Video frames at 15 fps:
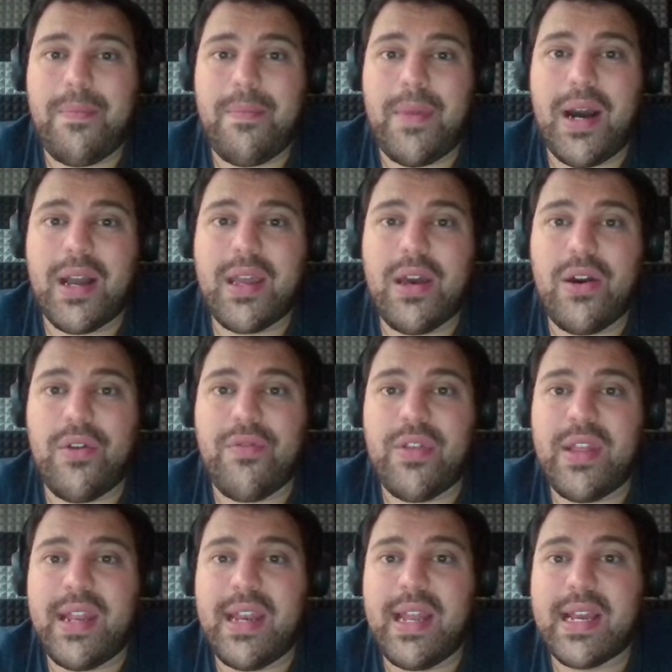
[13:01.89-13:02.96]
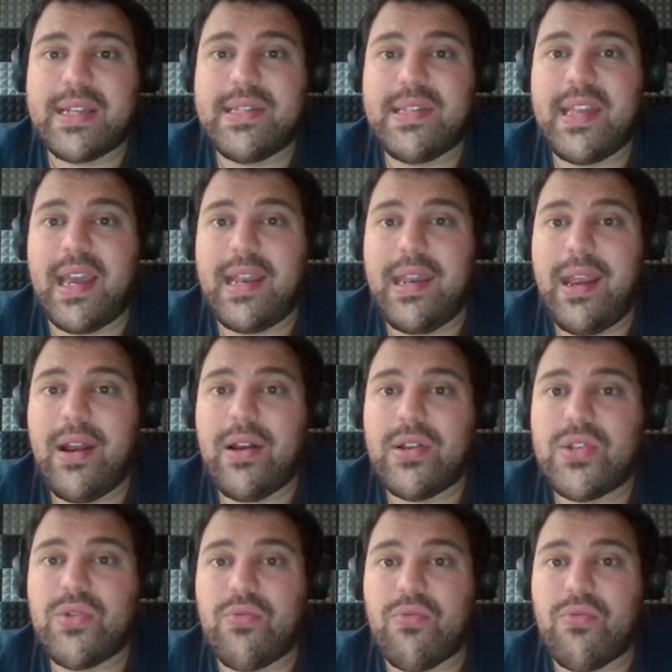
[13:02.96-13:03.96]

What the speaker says: manga over the next 10 years,